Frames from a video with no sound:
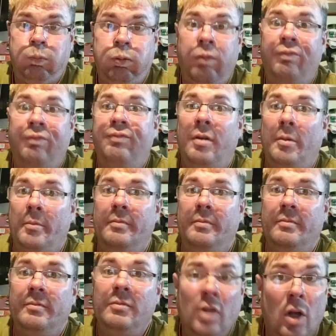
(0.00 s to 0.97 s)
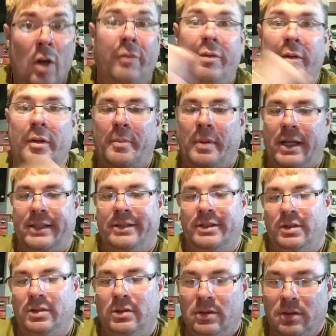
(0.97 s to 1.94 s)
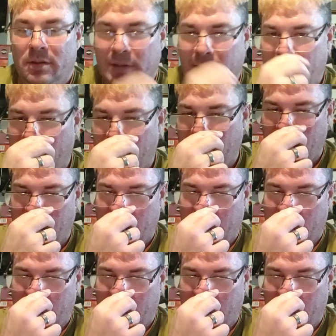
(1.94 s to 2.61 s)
not from the Play Store. But